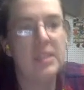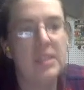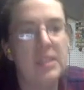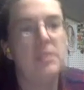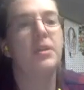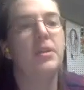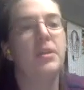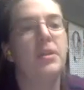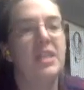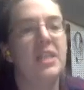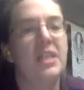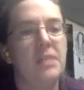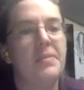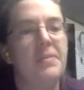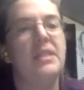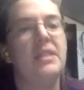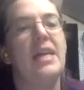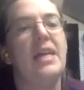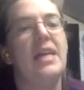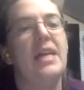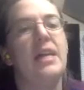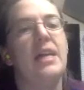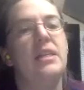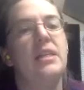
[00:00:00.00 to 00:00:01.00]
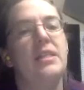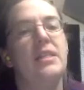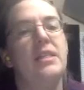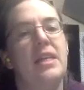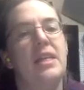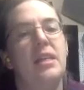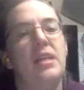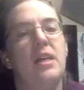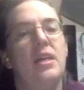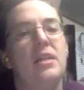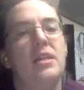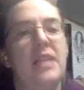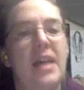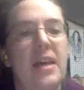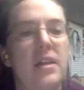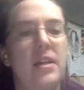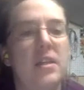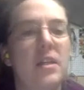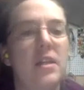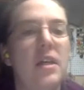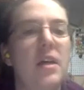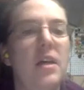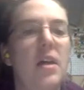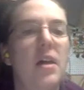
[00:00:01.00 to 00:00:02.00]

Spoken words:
participants had to date a set